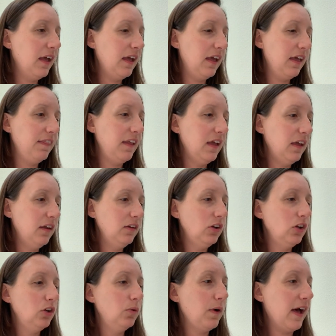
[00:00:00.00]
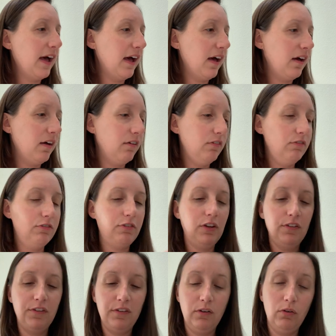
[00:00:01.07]
And then you have a
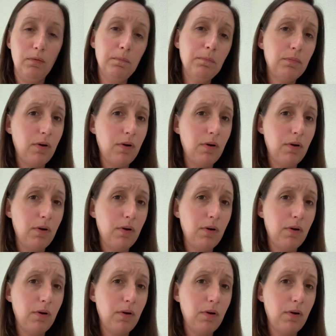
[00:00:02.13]
serum.